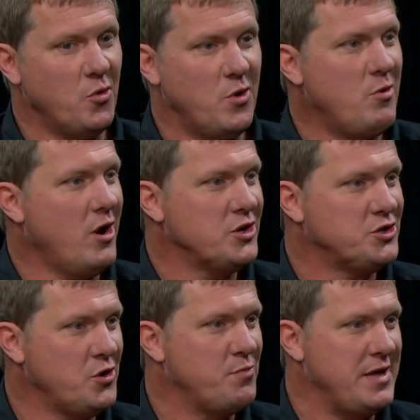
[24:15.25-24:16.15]
we want to
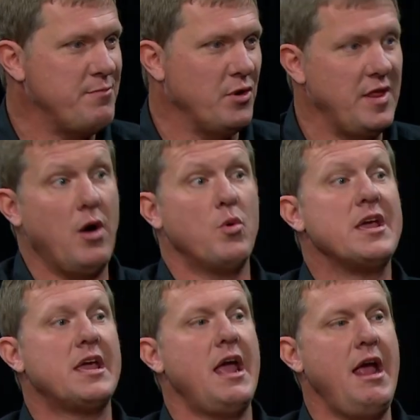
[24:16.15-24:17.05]
show people that
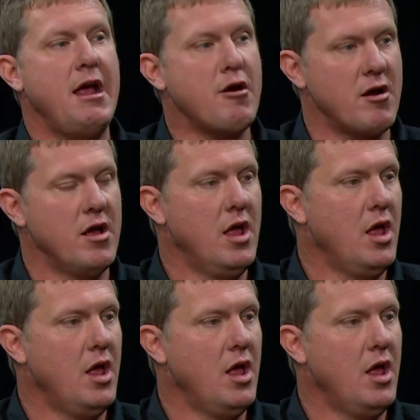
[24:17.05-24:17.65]
we care.